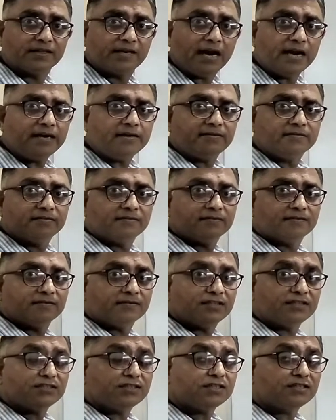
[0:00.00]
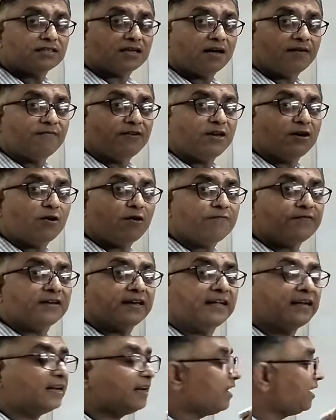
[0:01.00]
right? This is a way of
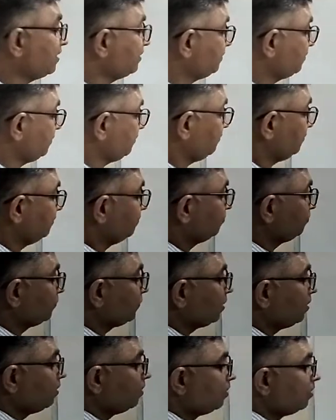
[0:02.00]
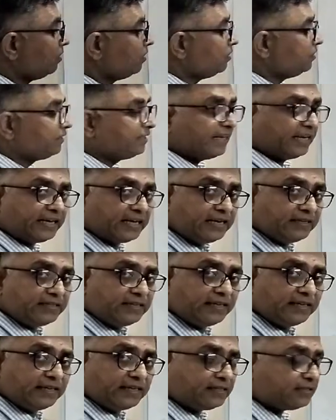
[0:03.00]
analyzing. Second
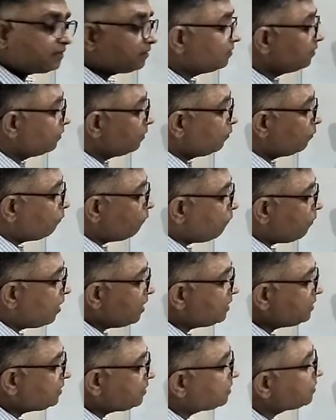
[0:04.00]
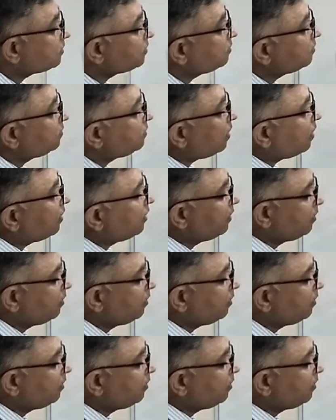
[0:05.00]
thing is, once the